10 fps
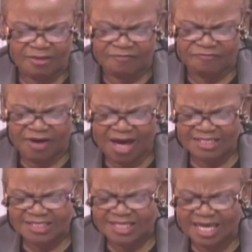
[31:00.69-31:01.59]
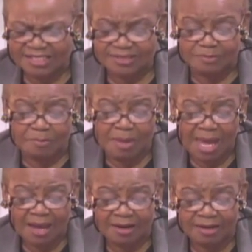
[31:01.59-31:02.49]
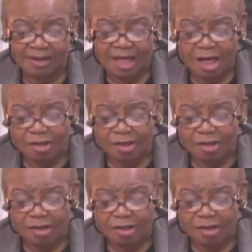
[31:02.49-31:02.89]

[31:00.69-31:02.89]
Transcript: the fox gets madder